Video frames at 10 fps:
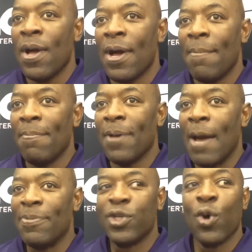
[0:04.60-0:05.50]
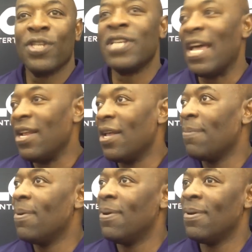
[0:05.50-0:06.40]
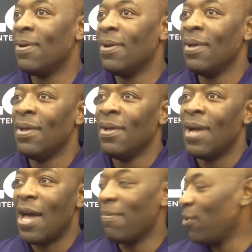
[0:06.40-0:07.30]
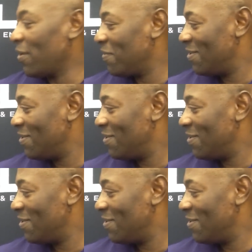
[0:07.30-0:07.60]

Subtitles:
and I'm so excited. I'm out of breath.